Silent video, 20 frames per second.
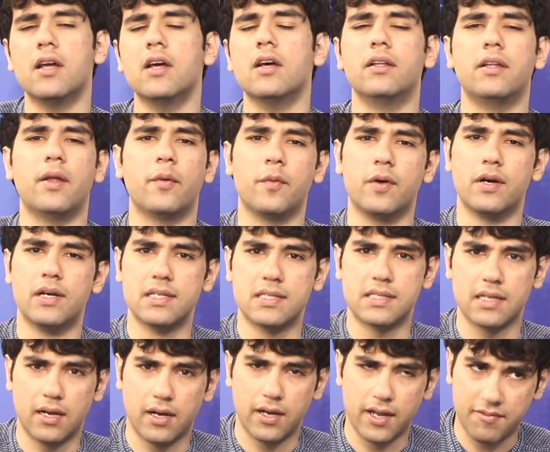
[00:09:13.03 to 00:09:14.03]
There was,
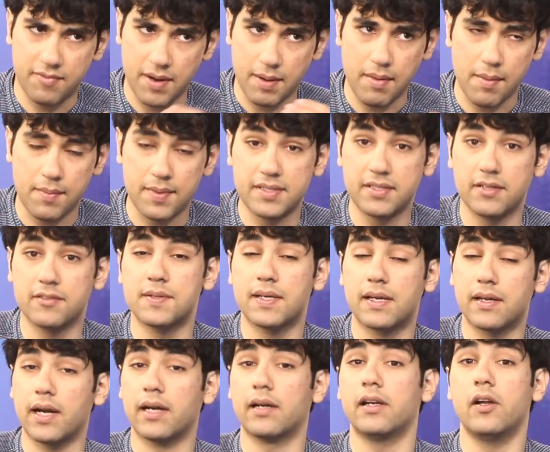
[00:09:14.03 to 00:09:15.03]
if my memory serves me
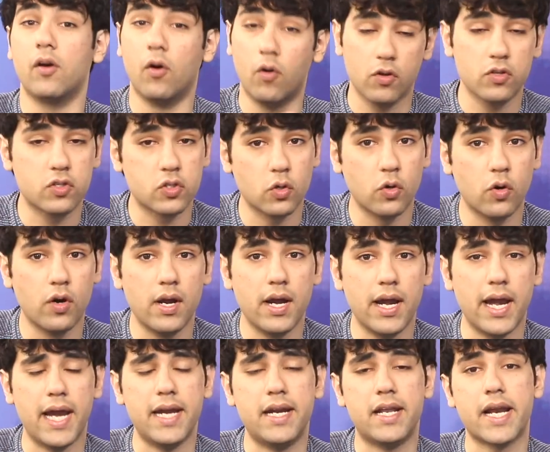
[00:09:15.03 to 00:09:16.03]
correctly, also a
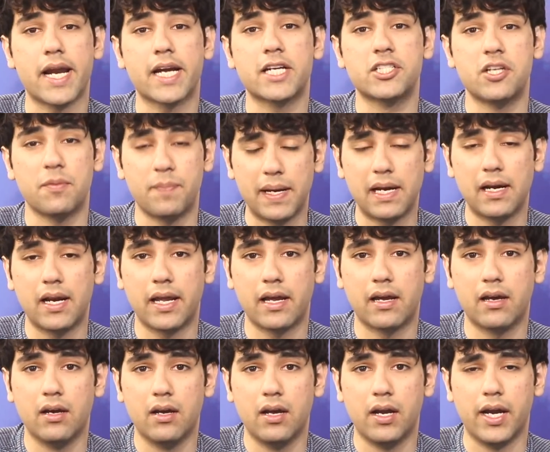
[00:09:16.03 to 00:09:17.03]
direct shipping link
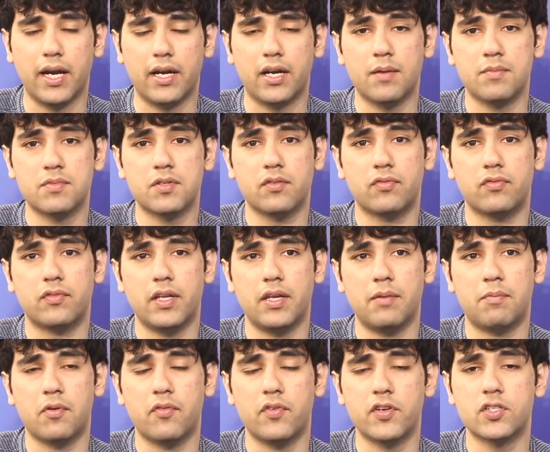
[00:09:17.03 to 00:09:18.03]
in terms of the
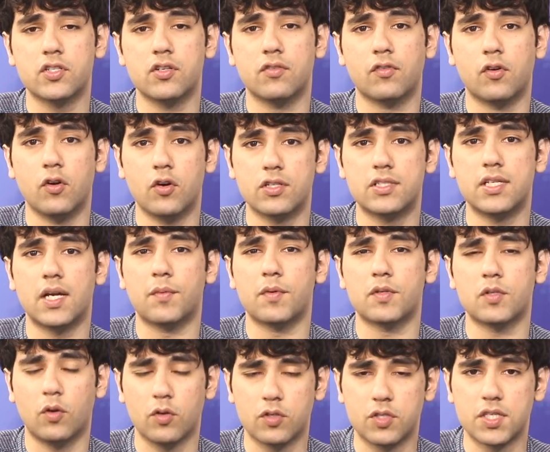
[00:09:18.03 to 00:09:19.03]
provision of goods that was
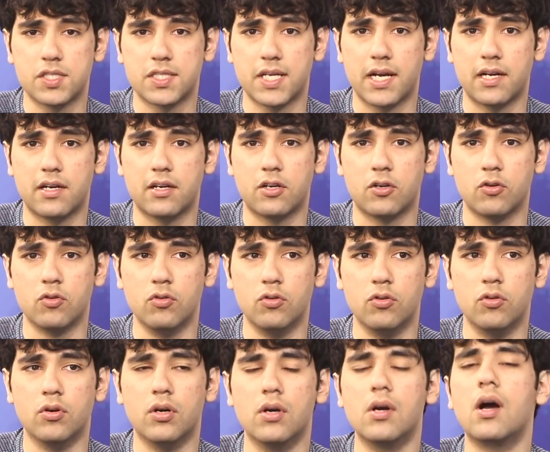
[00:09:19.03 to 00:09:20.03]
also sent to
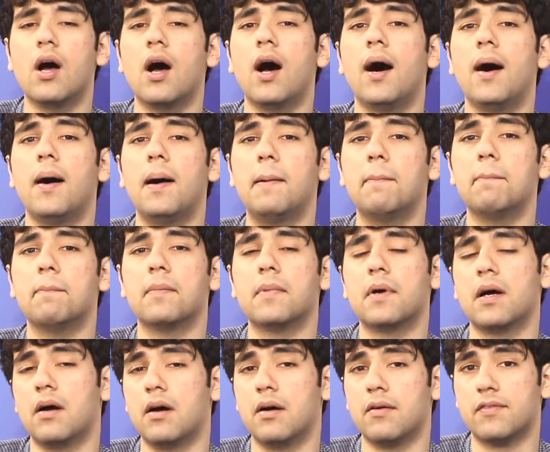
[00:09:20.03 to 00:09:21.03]

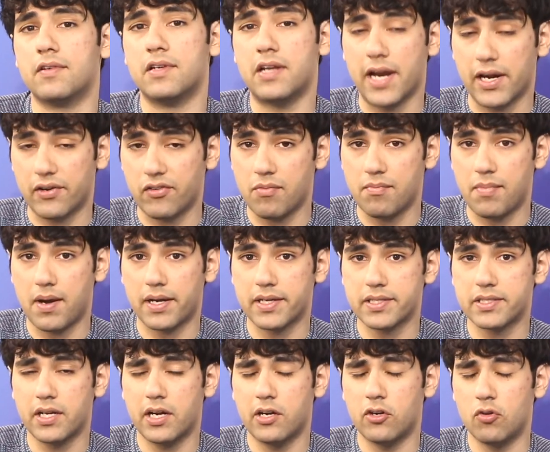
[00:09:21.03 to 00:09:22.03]
direct from
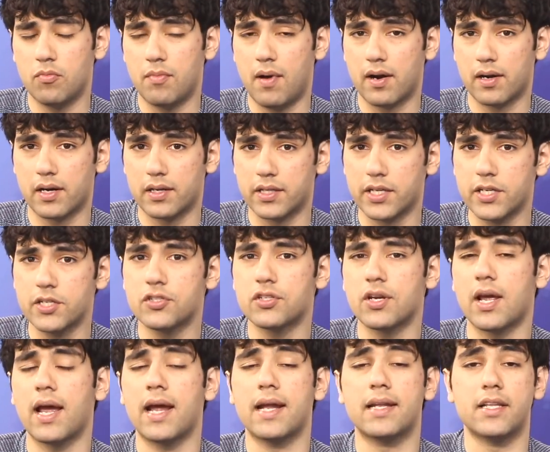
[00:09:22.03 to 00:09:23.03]
Pakistan to Bangladesh,
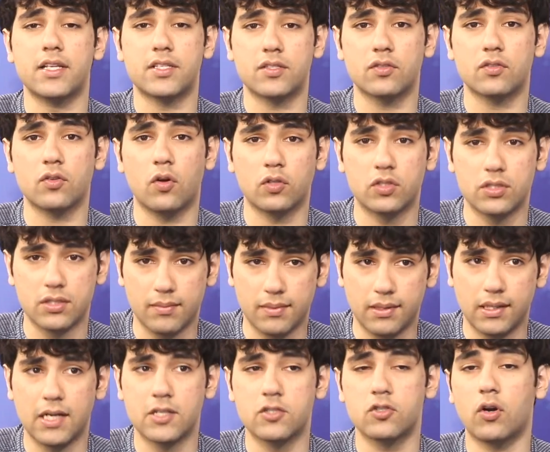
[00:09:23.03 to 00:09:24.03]
and this is also something that
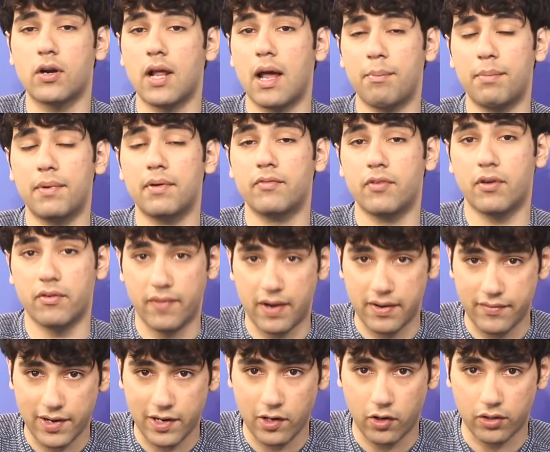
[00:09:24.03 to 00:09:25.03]
has not happened for a very, very
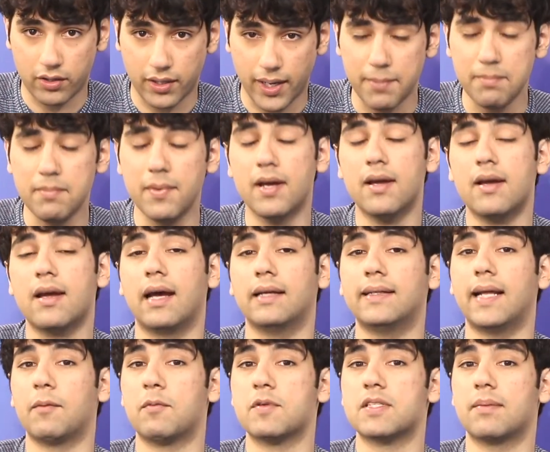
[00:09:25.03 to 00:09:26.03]
long time, and that
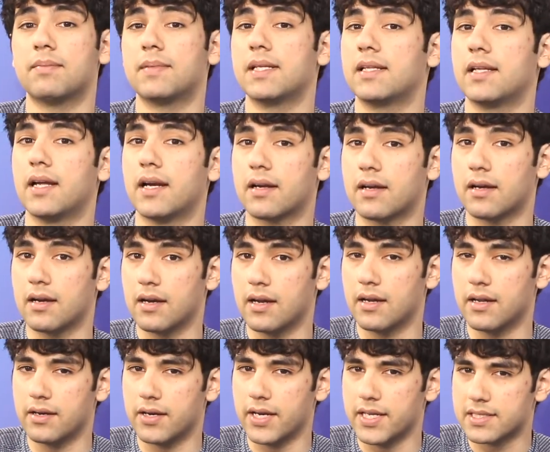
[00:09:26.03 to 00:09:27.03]
was something that
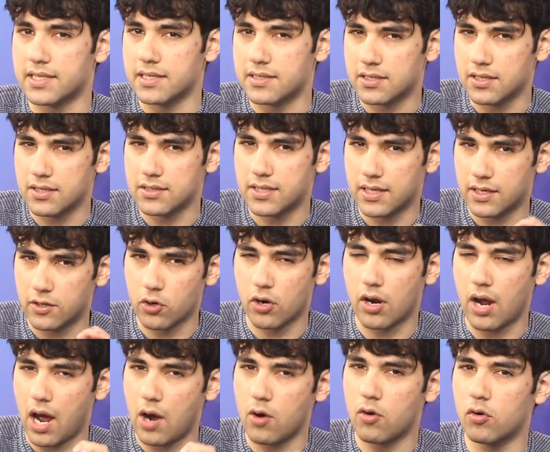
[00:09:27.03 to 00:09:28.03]
raised concerns that, look,
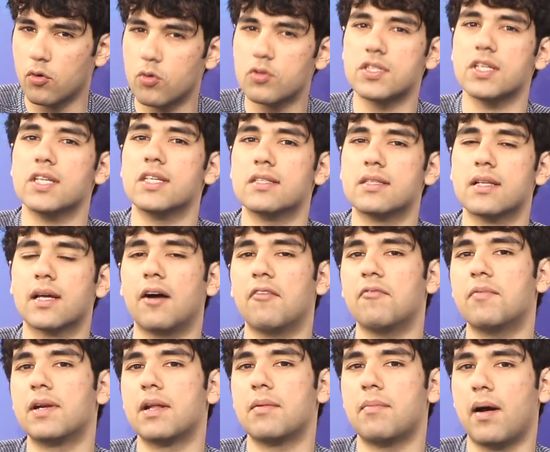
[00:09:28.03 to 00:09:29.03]
how close is the government
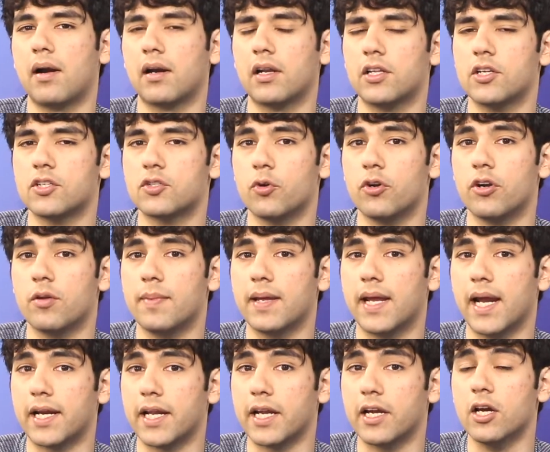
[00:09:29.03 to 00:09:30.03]
in Bangladesh going to be
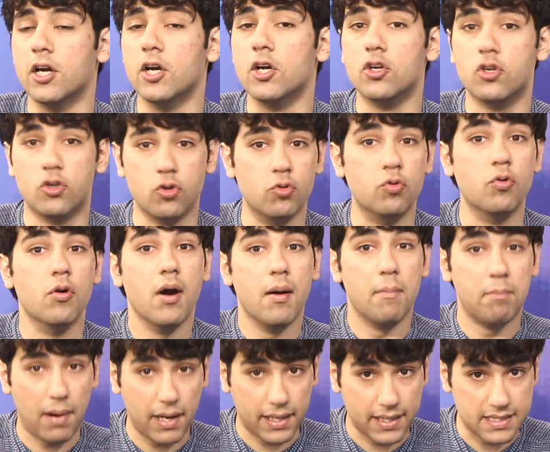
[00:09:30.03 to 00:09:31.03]
getting to
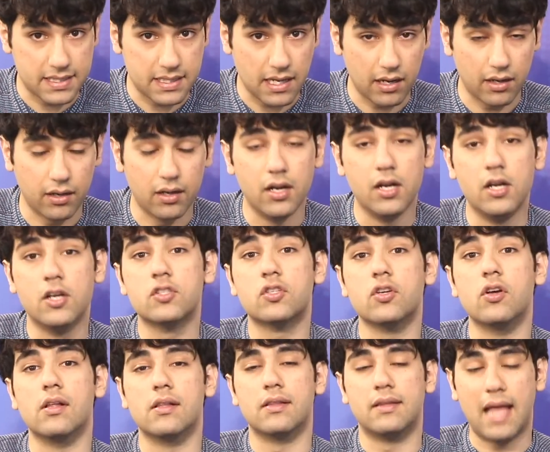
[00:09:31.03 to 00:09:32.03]
Pakistan? So
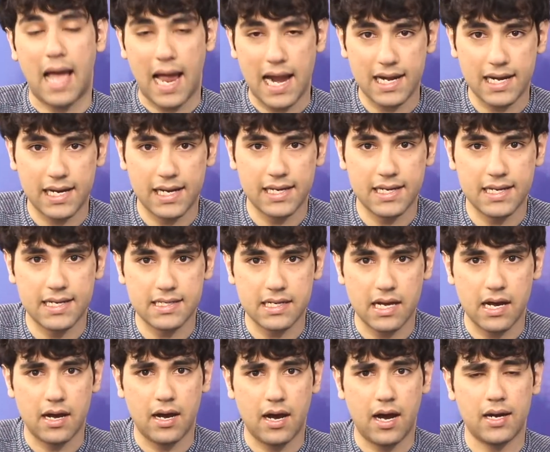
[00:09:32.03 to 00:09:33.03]
that is
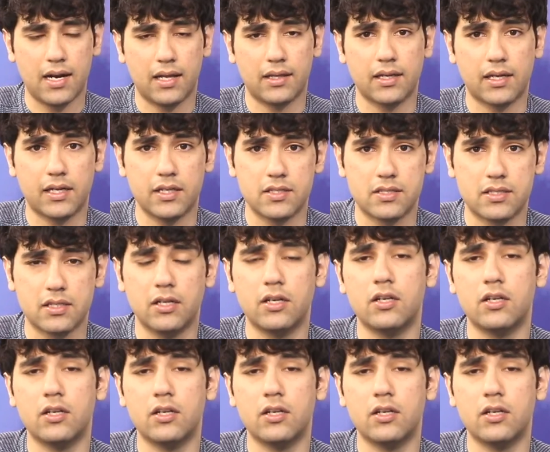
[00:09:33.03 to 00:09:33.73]
another concern.